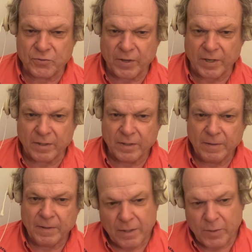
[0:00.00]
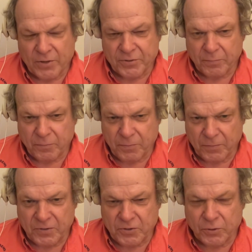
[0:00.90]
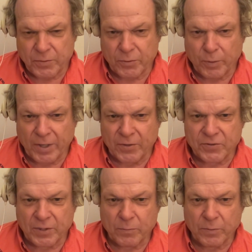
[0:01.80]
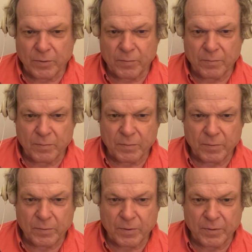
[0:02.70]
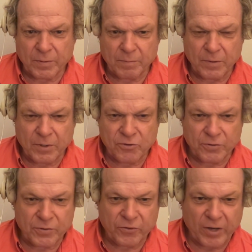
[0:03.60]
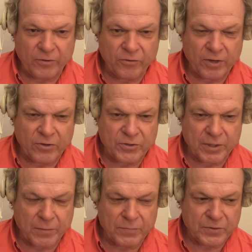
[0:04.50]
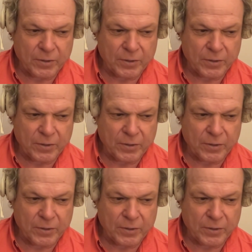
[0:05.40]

the string. And we also have a 52 in the wings that we're in the initial design stages of.